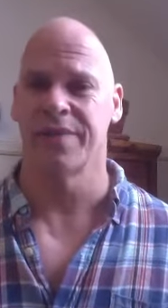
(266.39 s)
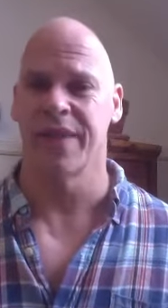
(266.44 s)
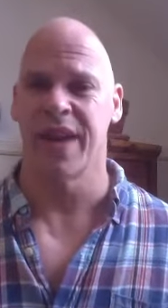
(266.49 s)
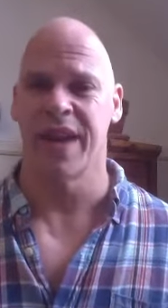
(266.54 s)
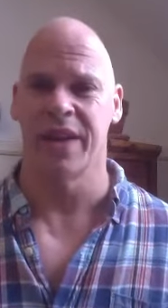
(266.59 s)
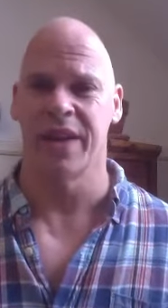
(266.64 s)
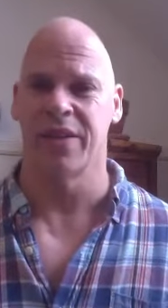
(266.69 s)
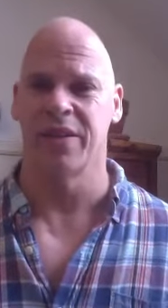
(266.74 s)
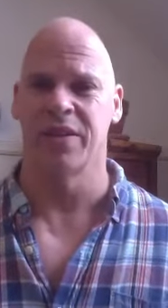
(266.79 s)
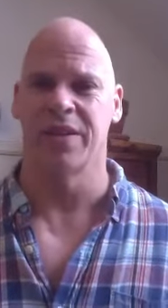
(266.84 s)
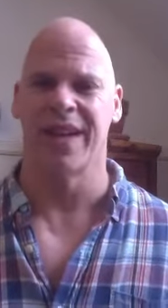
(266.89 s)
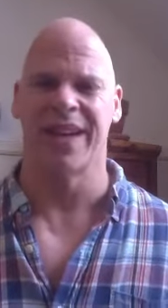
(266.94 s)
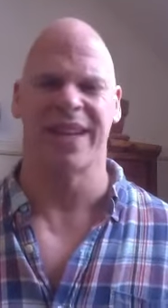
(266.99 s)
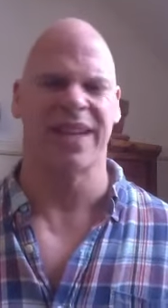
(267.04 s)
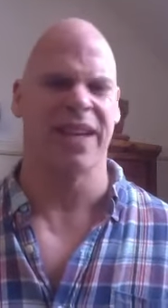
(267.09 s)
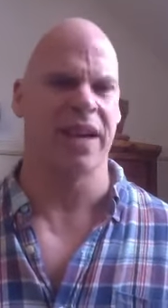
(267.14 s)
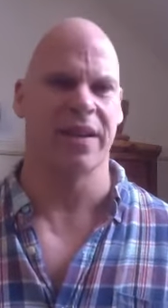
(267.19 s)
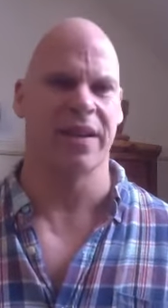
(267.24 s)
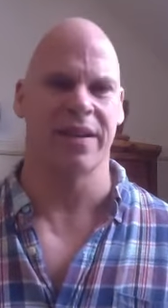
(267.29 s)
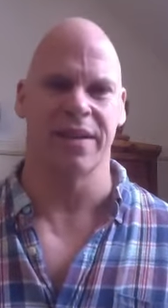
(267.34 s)
and
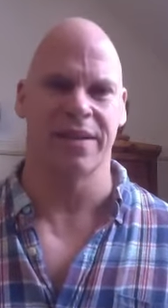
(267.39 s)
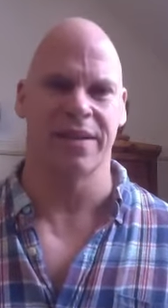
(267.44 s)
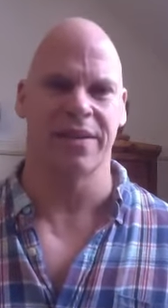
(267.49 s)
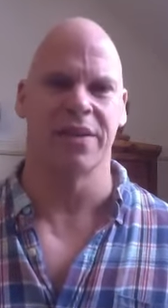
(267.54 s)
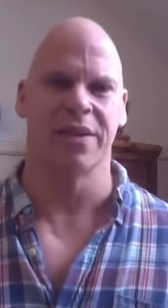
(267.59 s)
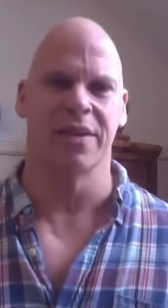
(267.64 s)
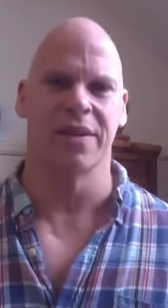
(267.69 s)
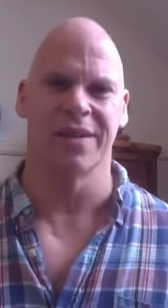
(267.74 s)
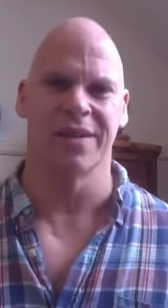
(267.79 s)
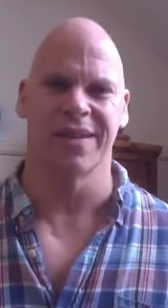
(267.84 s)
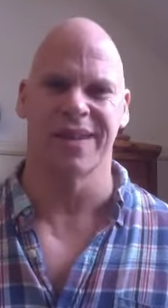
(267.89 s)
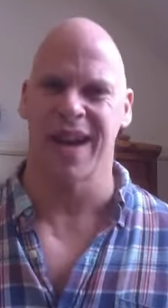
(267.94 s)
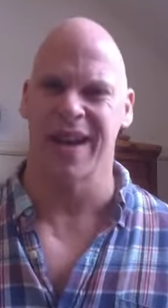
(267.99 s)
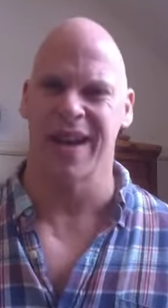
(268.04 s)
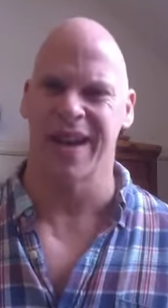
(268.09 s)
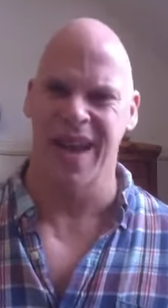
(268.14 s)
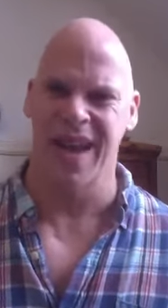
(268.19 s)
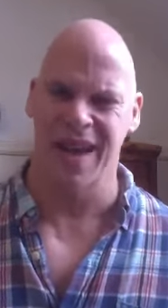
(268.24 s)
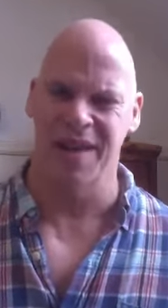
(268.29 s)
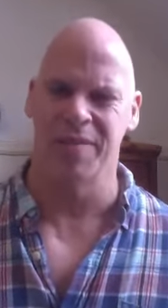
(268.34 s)
you'll kind
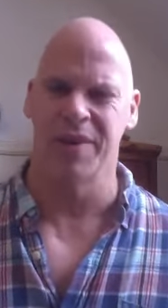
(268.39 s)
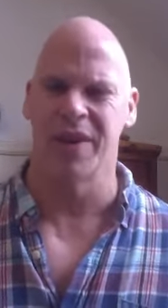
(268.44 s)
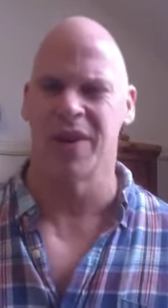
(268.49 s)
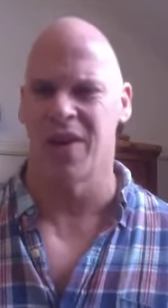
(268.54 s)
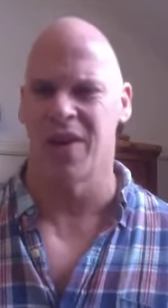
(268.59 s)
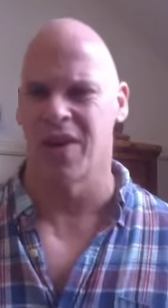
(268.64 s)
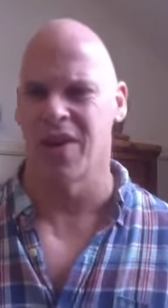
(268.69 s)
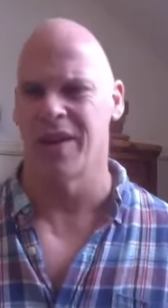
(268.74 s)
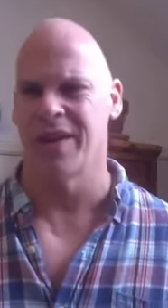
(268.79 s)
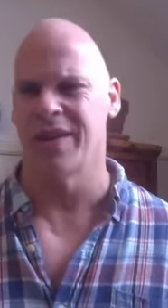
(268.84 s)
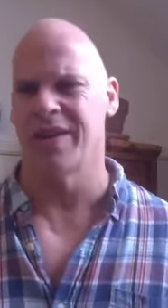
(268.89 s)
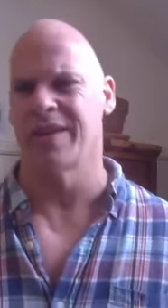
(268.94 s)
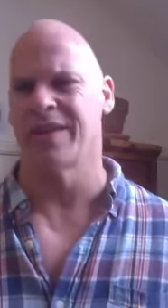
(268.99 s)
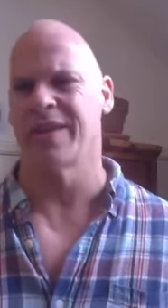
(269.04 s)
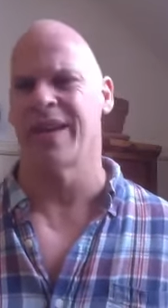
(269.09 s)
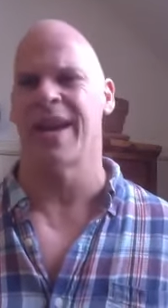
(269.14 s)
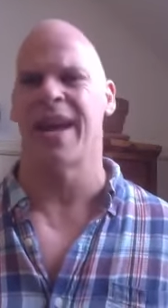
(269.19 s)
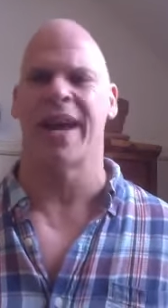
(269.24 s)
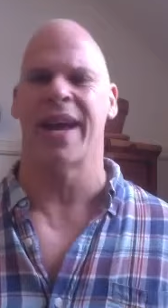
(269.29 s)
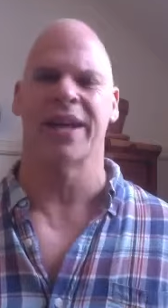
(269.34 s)
of hem and haw and you'll
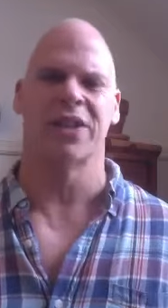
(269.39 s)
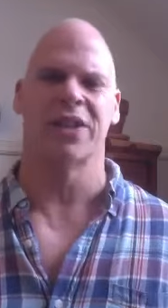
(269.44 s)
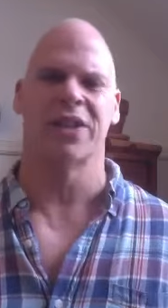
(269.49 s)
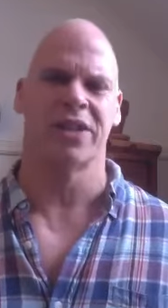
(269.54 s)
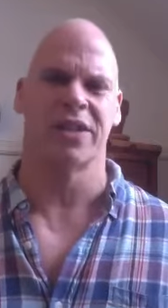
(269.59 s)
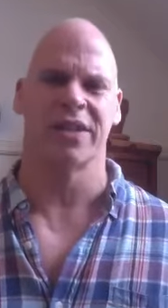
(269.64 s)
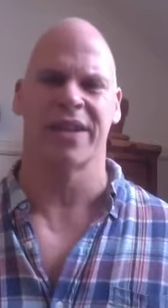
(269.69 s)
get anxious.